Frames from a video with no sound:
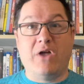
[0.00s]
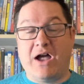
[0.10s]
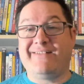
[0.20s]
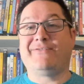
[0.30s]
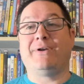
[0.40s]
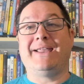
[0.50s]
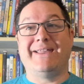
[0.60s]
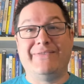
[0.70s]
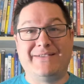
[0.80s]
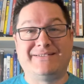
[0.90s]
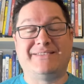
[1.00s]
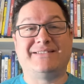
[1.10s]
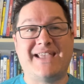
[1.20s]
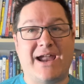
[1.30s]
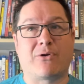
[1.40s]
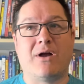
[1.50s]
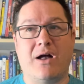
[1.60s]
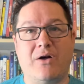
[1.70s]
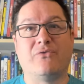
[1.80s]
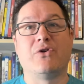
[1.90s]
ushering in this this era
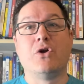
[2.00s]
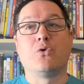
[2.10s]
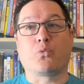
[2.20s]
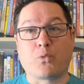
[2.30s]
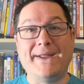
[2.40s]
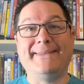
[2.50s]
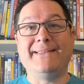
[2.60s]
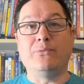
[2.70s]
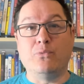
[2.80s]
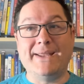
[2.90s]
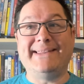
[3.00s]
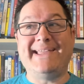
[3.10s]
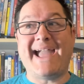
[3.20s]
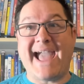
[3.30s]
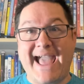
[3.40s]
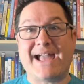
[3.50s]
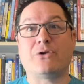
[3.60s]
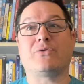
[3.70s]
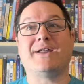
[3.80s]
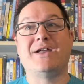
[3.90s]
of really really
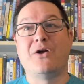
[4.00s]
angry